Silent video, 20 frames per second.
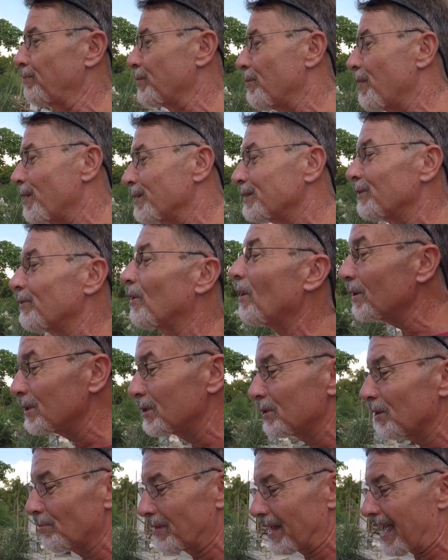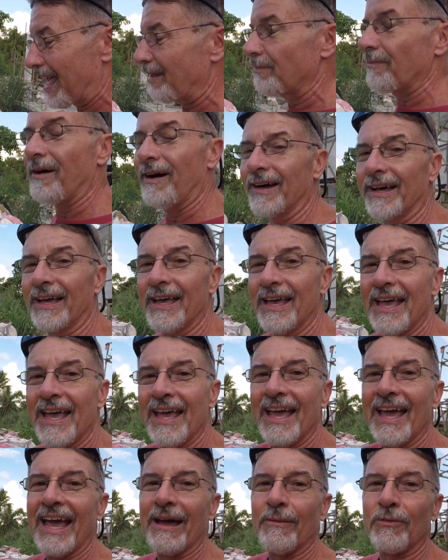Tomorrow's the road trip to Albong,
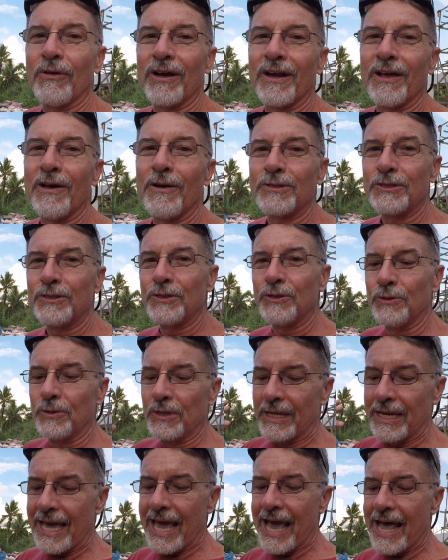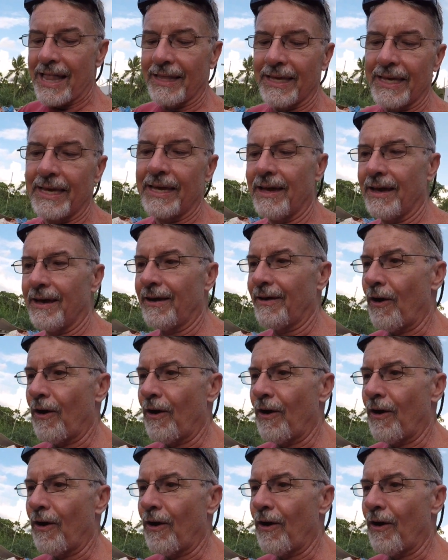and we're going to go to Kelly